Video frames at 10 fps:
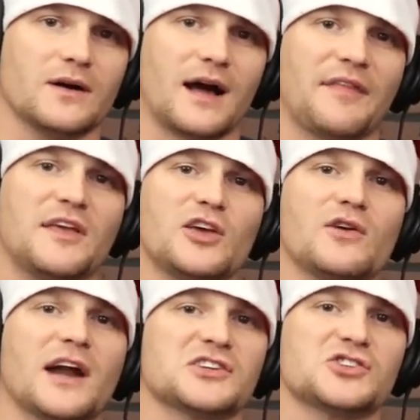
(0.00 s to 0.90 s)
I think you
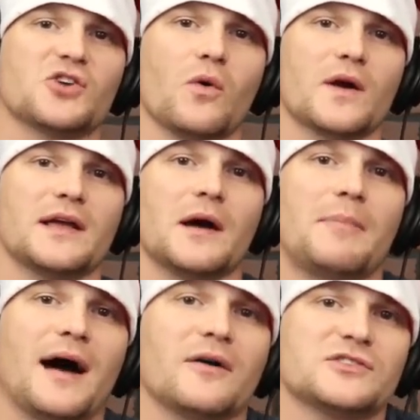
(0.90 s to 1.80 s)
got a story
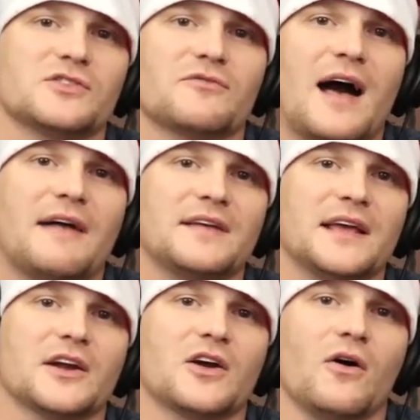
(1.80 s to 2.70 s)
about surviving
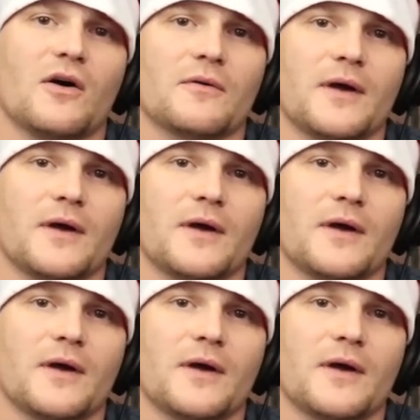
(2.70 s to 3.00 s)
in a car, right?